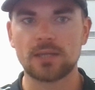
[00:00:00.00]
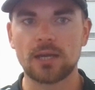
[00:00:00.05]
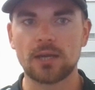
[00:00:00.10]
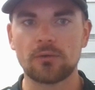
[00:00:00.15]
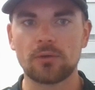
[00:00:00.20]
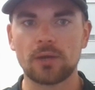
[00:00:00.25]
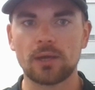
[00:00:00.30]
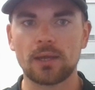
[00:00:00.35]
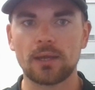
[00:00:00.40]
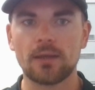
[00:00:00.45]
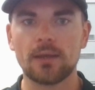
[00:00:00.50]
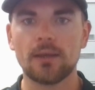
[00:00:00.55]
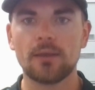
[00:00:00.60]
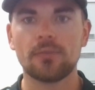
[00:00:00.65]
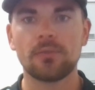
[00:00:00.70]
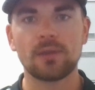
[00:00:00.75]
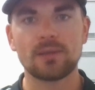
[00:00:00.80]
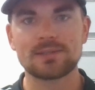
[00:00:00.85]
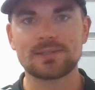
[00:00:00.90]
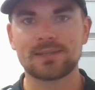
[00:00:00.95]
IRA,
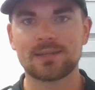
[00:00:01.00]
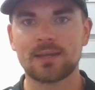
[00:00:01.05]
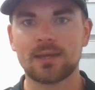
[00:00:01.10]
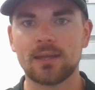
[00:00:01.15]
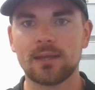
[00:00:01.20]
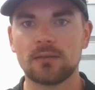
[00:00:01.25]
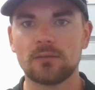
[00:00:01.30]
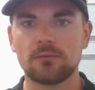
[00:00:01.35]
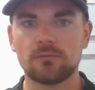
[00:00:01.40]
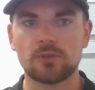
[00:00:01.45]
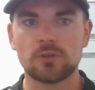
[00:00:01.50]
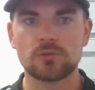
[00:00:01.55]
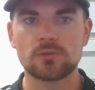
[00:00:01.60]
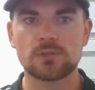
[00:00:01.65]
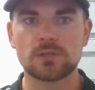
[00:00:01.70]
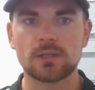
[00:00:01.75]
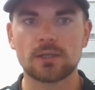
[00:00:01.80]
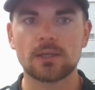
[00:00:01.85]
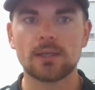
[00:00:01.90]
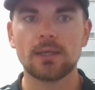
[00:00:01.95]
things get kind of
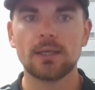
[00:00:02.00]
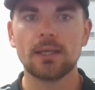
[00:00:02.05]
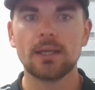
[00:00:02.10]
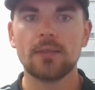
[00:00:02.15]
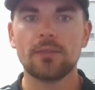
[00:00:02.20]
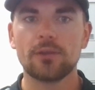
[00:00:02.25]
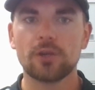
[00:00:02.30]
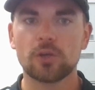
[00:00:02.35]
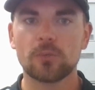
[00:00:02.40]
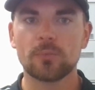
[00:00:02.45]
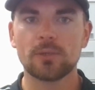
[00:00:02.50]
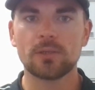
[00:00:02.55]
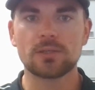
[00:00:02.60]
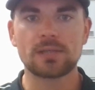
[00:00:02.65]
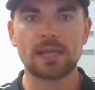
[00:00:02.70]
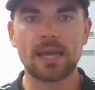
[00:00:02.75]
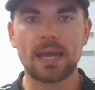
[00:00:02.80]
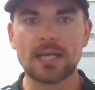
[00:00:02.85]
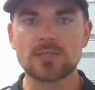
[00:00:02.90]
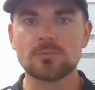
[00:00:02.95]
confusing. There could be a
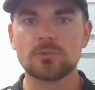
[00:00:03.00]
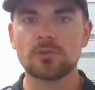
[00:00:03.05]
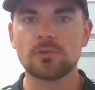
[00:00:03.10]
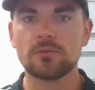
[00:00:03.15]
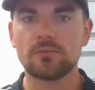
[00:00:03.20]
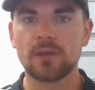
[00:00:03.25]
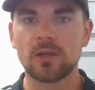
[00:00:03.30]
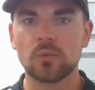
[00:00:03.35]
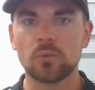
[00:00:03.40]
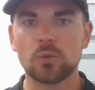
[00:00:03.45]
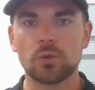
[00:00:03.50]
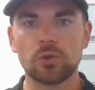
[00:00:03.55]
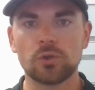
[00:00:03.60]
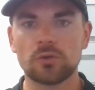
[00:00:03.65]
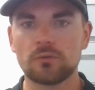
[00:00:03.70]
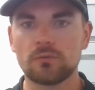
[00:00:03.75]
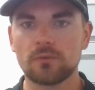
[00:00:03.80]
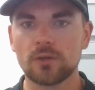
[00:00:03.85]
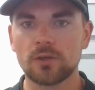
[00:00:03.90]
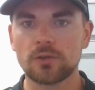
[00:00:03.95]
taxable event when you
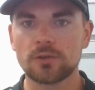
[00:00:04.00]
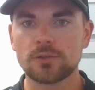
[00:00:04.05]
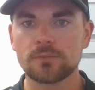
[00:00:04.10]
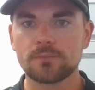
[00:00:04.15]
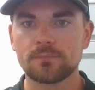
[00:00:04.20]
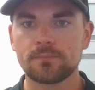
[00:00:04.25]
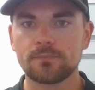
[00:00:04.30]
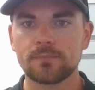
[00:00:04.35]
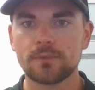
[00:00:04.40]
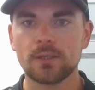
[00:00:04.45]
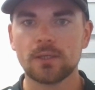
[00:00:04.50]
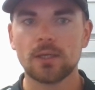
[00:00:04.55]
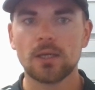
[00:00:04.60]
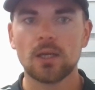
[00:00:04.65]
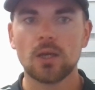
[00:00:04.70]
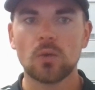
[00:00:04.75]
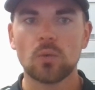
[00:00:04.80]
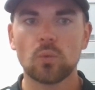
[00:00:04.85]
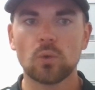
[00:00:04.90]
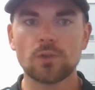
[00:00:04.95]
convert.
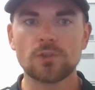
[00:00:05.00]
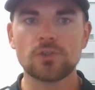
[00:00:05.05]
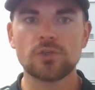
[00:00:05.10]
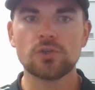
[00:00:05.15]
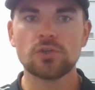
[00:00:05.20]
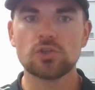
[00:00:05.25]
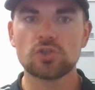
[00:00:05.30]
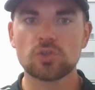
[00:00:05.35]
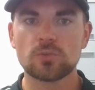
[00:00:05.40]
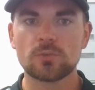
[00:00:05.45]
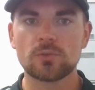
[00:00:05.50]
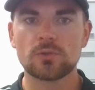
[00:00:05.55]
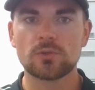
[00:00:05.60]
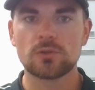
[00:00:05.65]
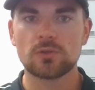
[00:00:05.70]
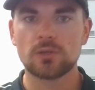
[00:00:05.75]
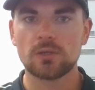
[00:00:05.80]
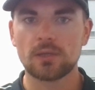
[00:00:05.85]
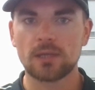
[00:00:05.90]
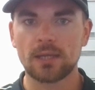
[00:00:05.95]
Once you contribute to
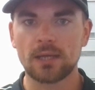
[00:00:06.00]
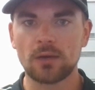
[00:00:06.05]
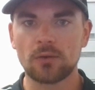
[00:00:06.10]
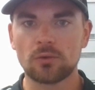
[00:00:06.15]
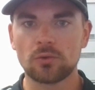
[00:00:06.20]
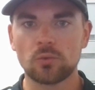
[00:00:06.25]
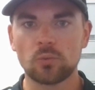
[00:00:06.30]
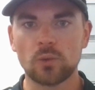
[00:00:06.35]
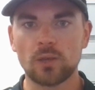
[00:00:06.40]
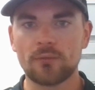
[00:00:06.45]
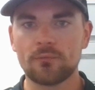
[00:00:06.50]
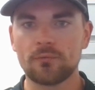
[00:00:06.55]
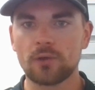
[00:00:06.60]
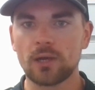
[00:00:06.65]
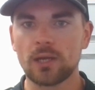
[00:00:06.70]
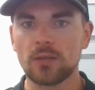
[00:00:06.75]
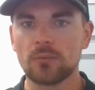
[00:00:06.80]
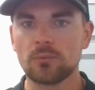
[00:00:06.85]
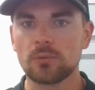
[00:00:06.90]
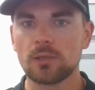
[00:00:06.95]
the account and wait for
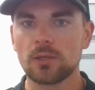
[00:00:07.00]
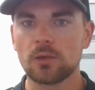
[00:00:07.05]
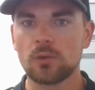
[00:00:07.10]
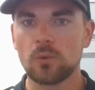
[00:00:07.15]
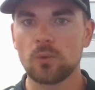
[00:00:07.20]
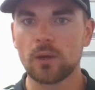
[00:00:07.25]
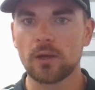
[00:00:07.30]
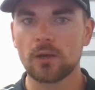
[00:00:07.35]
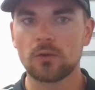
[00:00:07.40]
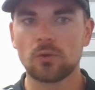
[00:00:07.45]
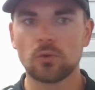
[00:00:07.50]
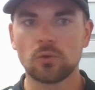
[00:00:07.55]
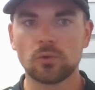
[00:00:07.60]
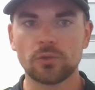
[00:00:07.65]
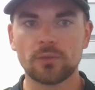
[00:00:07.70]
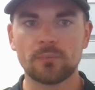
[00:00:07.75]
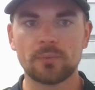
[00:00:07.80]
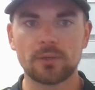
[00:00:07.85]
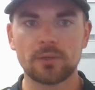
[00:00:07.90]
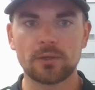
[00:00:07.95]
any required
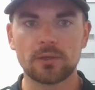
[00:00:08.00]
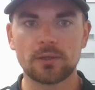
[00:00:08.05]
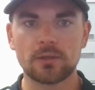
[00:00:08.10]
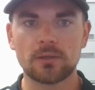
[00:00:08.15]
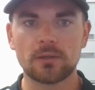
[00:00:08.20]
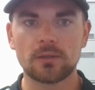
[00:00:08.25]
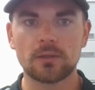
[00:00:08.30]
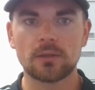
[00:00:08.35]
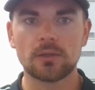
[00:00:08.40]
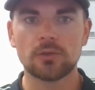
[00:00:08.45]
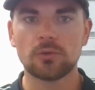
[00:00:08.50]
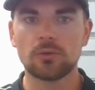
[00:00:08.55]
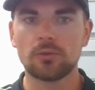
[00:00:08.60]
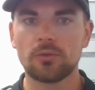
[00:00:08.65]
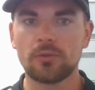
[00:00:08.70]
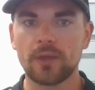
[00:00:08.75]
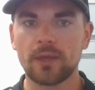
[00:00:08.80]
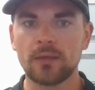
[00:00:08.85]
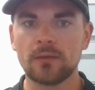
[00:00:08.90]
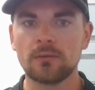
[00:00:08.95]
holding period, you'll
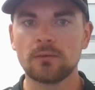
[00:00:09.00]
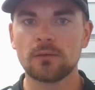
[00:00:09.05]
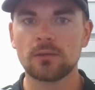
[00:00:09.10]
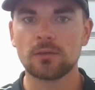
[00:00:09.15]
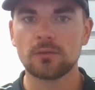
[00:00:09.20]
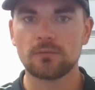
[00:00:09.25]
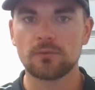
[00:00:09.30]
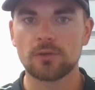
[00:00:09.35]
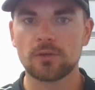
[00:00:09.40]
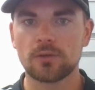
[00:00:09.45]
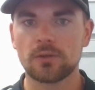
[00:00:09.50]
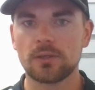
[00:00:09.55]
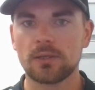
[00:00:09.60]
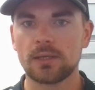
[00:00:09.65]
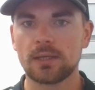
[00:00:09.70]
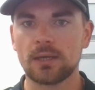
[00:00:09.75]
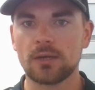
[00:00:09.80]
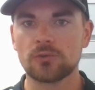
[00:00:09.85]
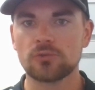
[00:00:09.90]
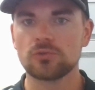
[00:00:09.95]
then convert the
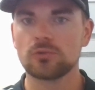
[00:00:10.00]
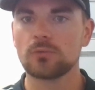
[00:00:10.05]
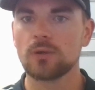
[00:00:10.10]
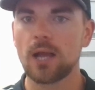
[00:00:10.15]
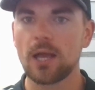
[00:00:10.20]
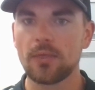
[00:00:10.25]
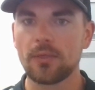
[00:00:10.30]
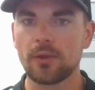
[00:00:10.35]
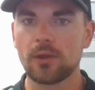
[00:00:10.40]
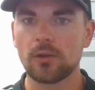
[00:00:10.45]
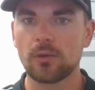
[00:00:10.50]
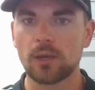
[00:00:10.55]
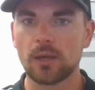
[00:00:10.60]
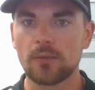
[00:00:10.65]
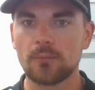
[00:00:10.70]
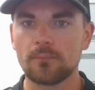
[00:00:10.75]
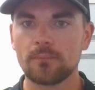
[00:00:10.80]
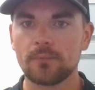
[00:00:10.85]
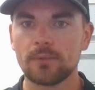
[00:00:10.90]
account to a Roth IRA.